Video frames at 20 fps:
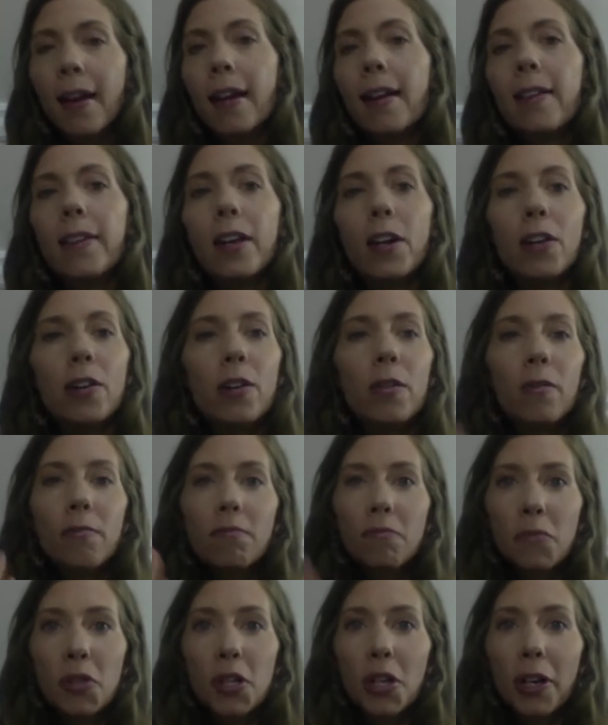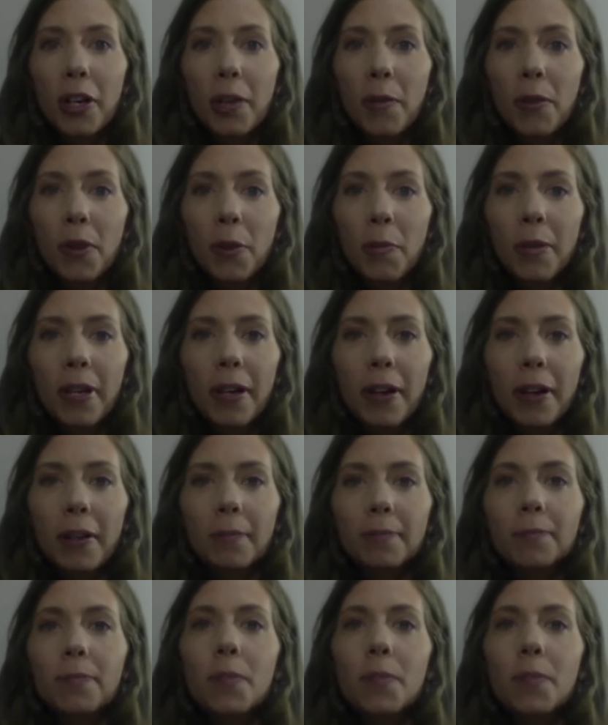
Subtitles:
They're sharing with their peer.